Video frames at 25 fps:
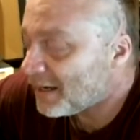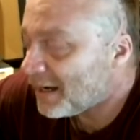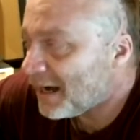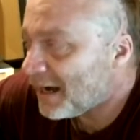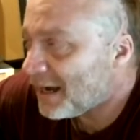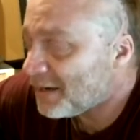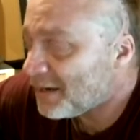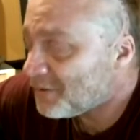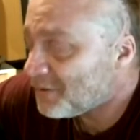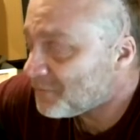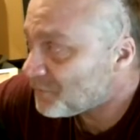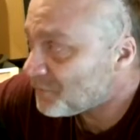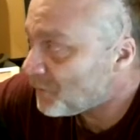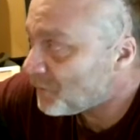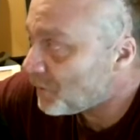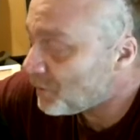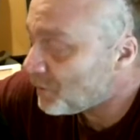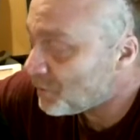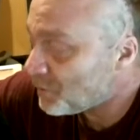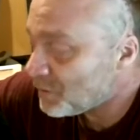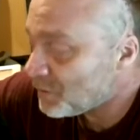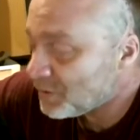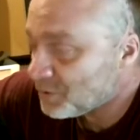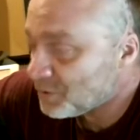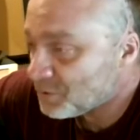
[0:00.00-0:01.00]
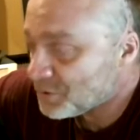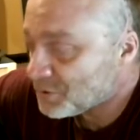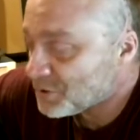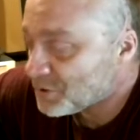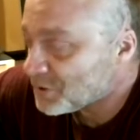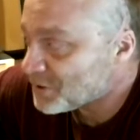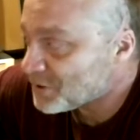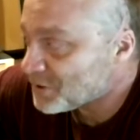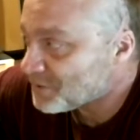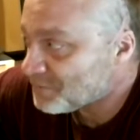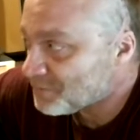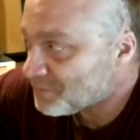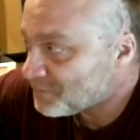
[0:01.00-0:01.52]
I don't know, we were
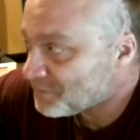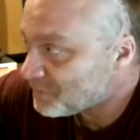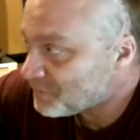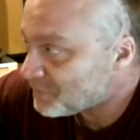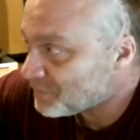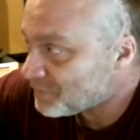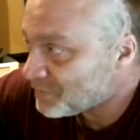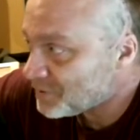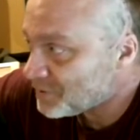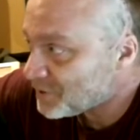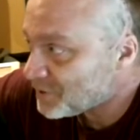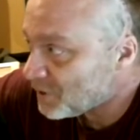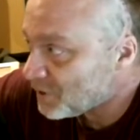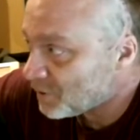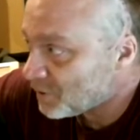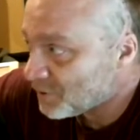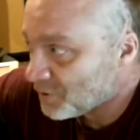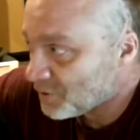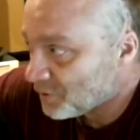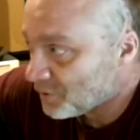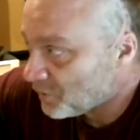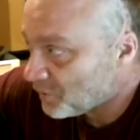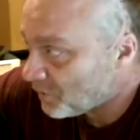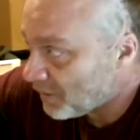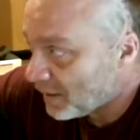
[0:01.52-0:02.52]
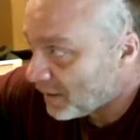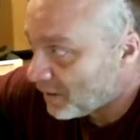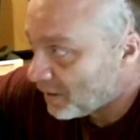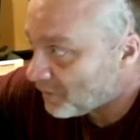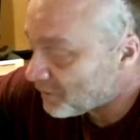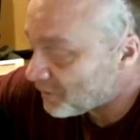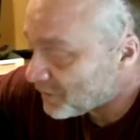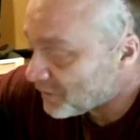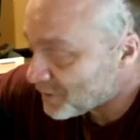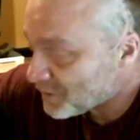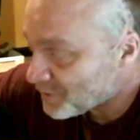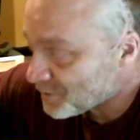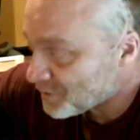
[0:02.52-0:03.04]
just joking
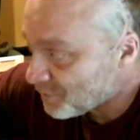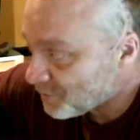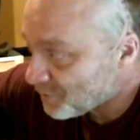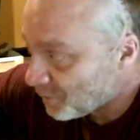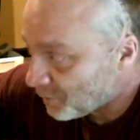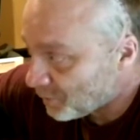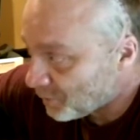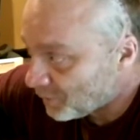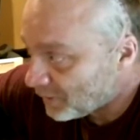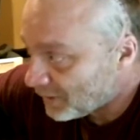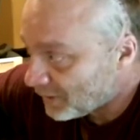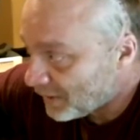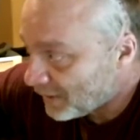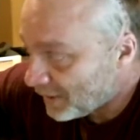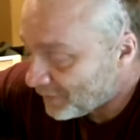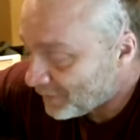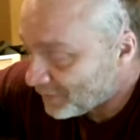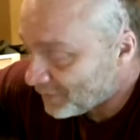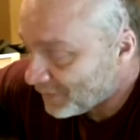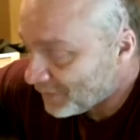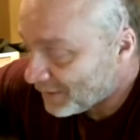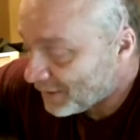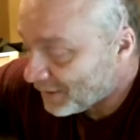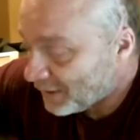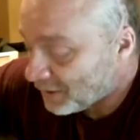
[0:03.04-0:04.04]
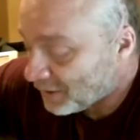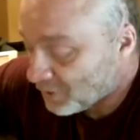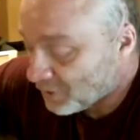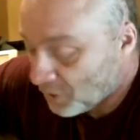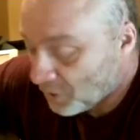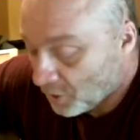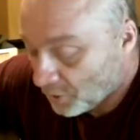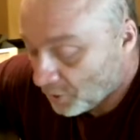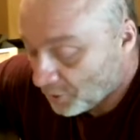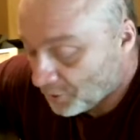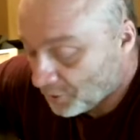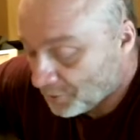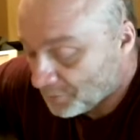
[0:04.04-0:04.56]
around this morning, and I think I
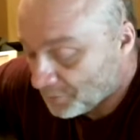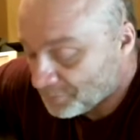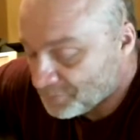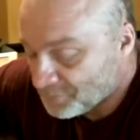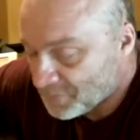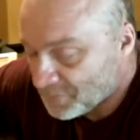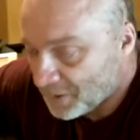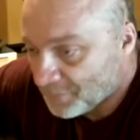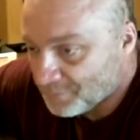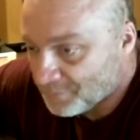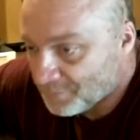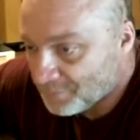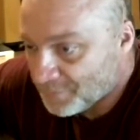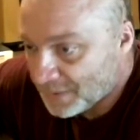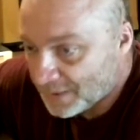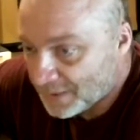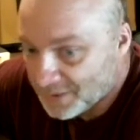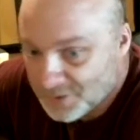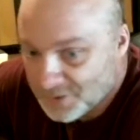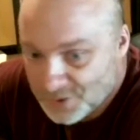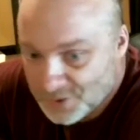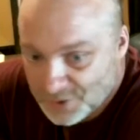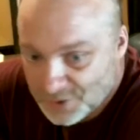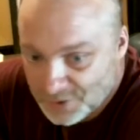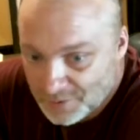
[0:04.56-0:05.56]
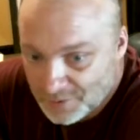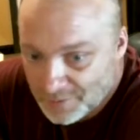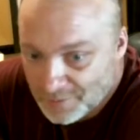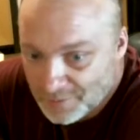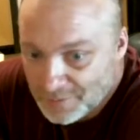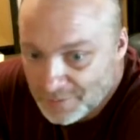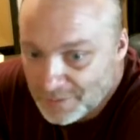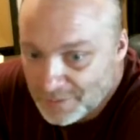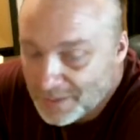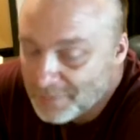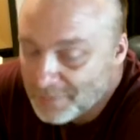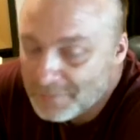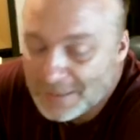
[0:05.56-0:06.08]
call her a bitch.
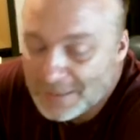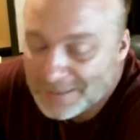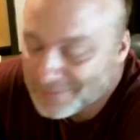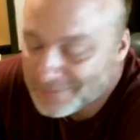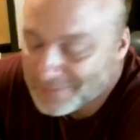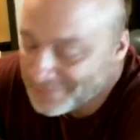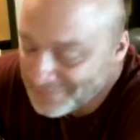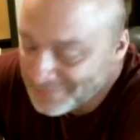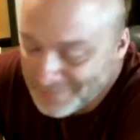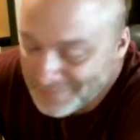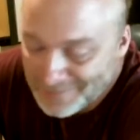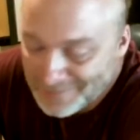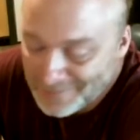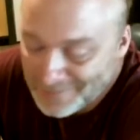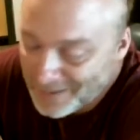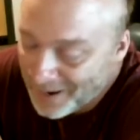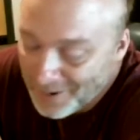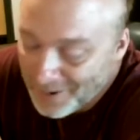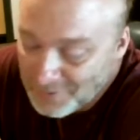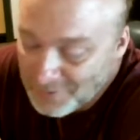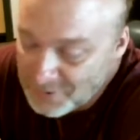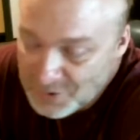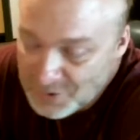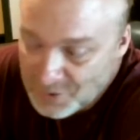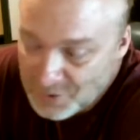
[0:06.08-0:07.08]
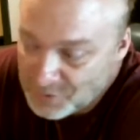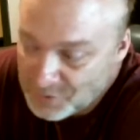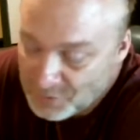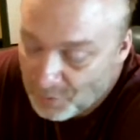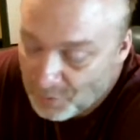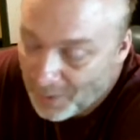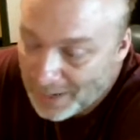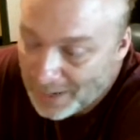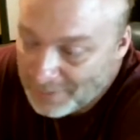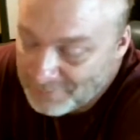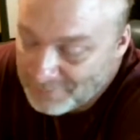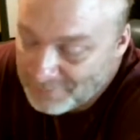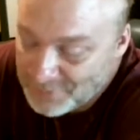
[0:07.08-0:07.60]
I mean, husband
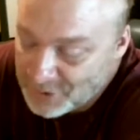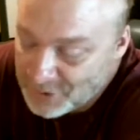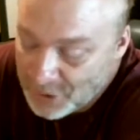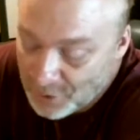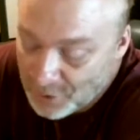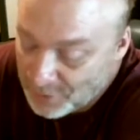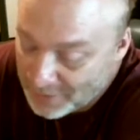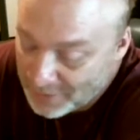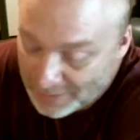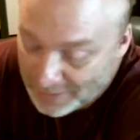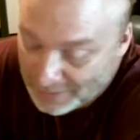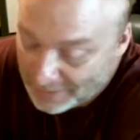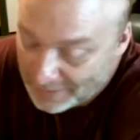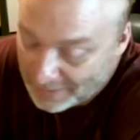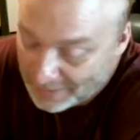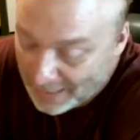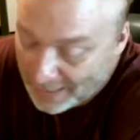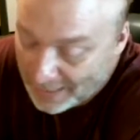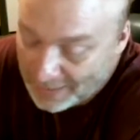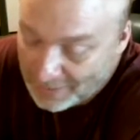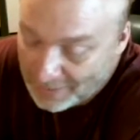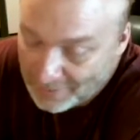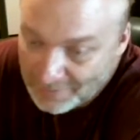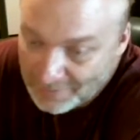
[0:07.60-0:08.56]
wife joking kind of.